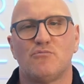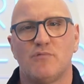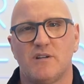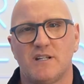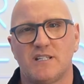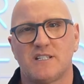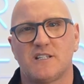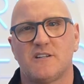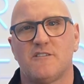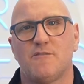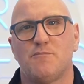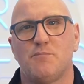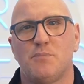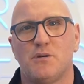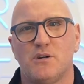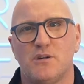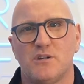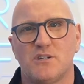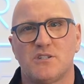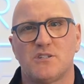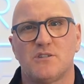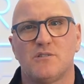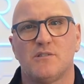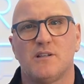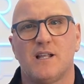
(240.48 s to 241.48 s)
risk of
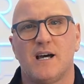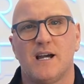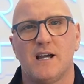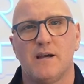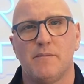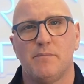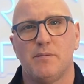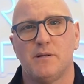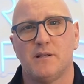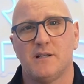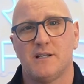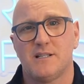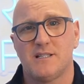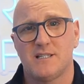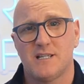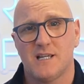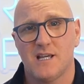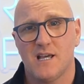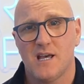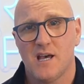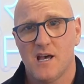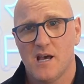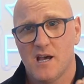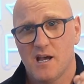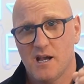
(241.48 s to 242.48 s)
personal
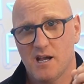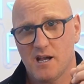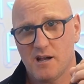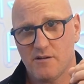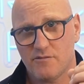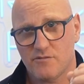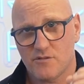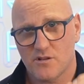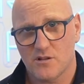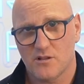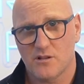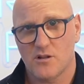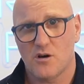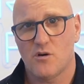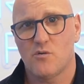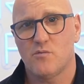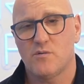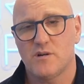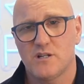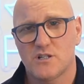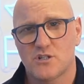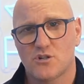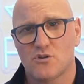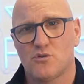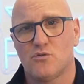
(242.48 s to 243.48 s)
liability if the loan
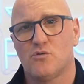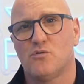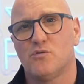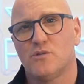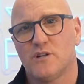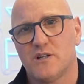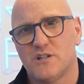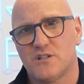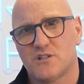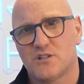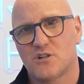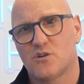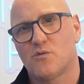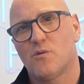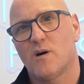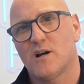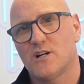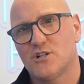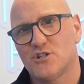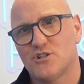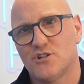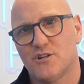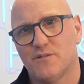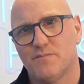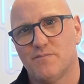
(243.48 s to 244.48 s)
is called into
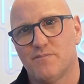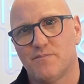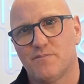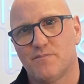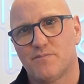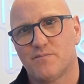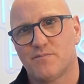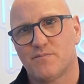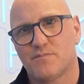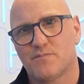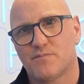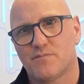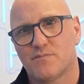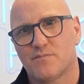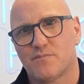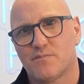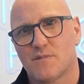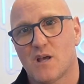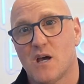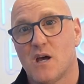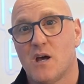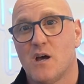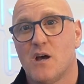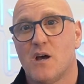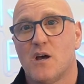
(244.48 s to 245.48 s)
question.
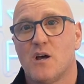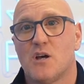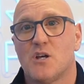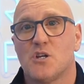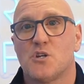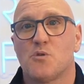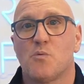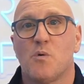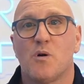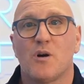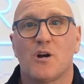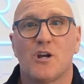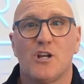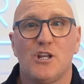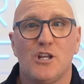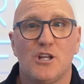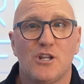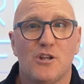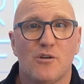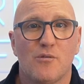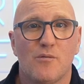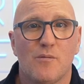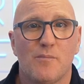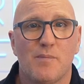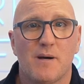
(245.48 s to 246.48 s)
So what can you
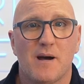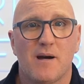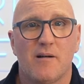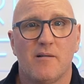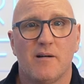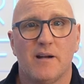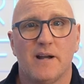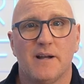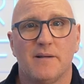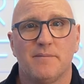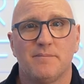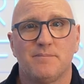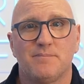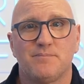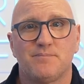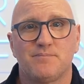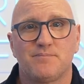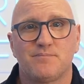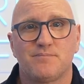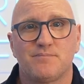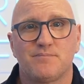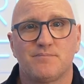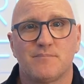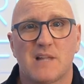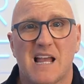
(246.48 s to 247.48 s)
do about it?
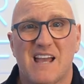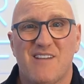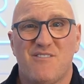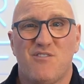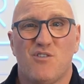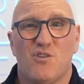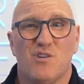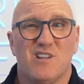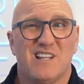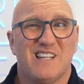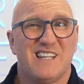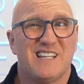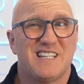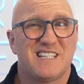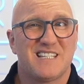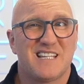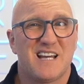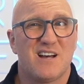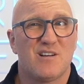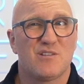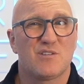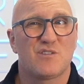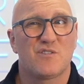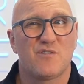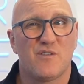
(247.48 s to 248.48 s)
If all of this
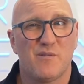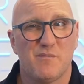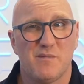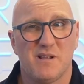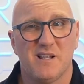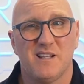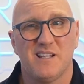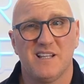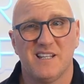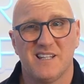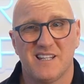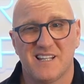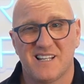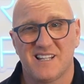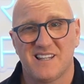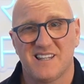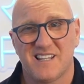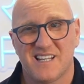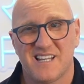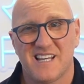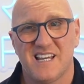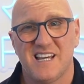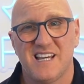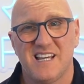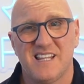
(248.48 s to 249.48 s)
sounds familiar, the
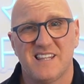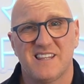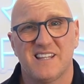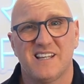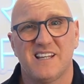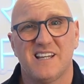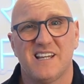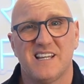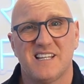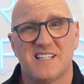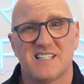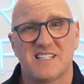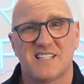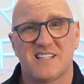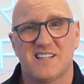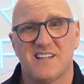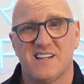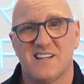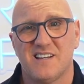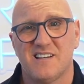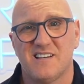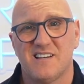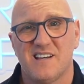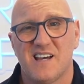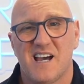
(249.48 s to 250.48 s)
key thing is
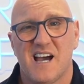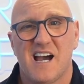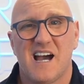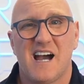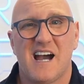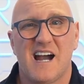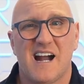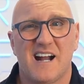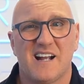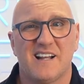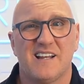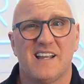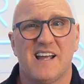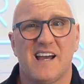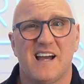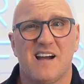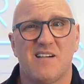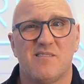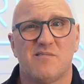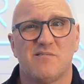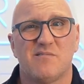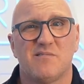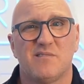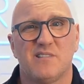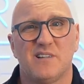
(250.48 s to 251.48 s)
to act
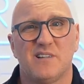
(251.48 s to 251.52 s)
now,